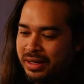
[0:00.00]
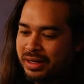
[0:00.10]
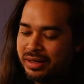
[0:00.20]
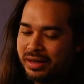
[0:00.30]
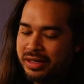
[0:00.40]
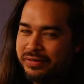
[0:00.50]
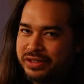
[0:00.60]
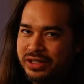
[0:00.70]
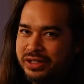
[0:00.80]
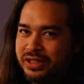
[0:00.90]
not even
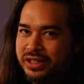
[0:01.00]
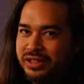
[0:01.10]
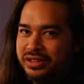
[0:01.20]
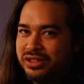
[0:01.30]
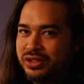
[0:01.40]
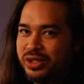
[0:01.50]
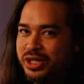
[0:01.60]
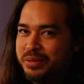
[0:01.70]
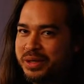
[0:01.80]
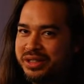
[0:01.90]
turning on the stream
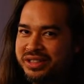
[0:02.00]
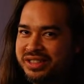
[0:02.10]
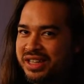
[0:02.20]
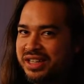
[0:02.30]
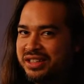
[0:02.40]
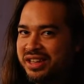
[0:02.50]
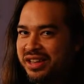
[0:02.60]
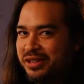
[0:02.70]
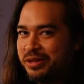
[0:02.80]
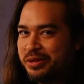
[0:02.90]
and saying
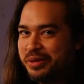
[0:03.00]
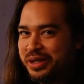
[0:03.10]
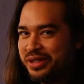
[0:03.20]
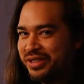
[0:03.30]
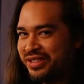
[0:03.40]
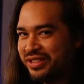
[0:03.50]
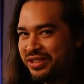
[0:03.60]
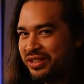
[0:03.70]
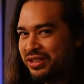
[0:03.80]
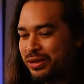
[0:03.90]
hello and
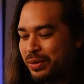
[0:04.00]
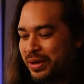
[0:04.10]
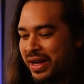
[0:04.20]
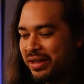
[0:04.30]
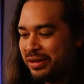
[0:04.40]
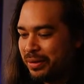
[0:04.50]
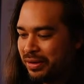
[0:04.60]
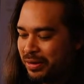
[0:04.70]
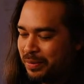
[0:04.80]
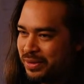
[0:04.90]
doing
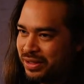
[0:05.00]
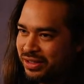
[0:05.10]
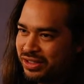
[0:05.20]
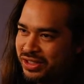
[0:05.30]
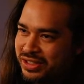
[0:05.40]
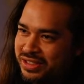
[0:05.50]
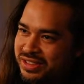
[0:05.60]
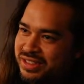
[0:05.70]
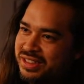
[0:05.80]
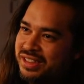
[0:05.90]
algorithms. It just
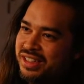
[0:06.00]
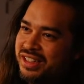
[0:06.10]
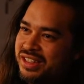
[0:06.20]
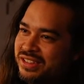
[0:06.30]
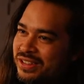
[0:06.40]
took